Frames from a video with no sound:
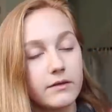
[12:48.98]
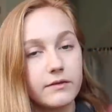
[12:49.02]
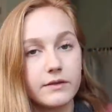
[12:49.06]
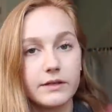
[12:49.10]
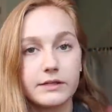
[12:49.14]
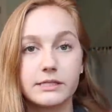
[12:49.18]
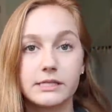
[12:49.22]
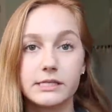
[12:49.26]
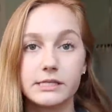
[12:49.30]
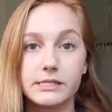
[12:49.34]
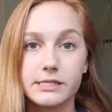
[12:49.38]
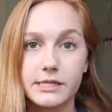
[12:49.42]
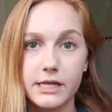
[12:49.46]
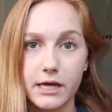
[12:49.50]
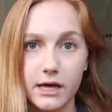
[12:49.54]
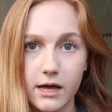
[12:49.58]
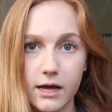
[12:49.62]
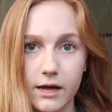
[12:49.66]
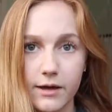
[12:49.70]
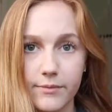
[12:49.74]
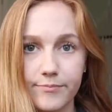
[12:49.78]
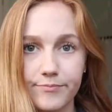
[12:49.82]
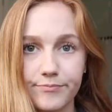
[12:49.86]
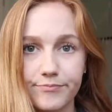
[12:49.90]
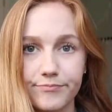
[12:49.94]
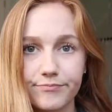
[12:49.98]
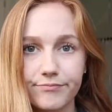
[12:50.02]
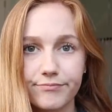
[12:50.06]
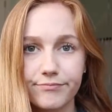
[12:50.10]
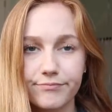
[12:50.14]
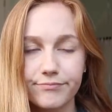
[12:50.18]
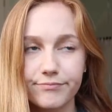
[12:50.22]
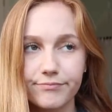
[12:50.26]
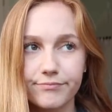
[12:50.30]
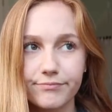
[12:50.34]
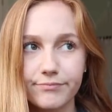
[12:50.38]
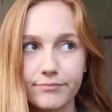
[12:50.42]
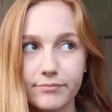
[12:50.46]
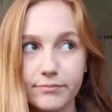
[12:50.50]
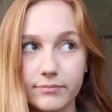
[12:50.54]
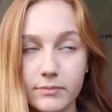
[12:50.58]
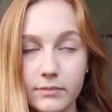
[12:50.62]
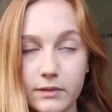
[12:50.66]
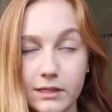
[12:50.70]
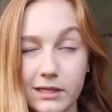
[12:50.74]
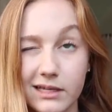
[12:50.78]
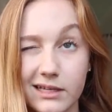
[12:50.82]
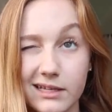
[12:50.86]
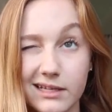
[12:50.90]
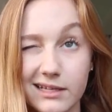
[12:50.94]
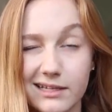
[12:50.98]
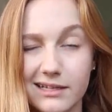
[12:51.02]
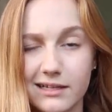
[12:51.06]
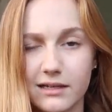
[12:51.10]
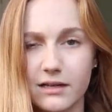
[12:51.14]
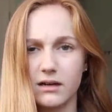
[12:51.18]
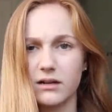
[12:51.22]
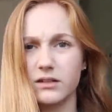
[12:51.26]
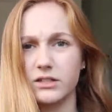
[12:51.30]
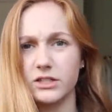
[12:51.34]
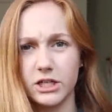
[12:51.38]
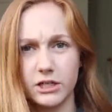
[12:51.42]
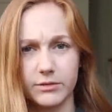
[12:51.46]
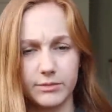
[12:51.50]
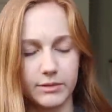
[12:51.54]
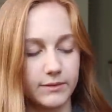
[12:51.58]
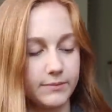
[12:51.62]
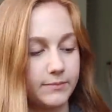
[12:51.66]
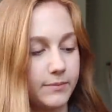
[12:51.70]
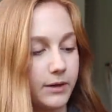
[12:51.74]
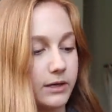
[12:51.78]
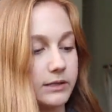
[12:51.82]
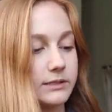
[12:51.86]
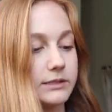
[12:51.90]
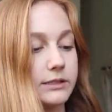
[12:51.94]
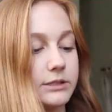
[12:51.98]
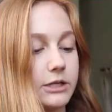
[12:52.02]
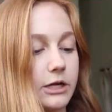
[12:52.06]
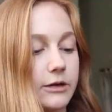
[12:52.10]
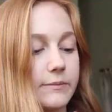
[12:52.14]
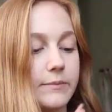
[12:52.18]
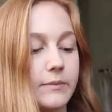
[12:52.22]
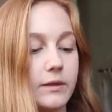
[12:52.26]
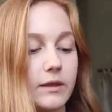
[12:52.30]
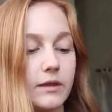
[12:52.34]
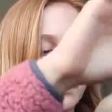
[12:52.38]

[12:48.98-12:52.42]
This is the October BoxyCharm.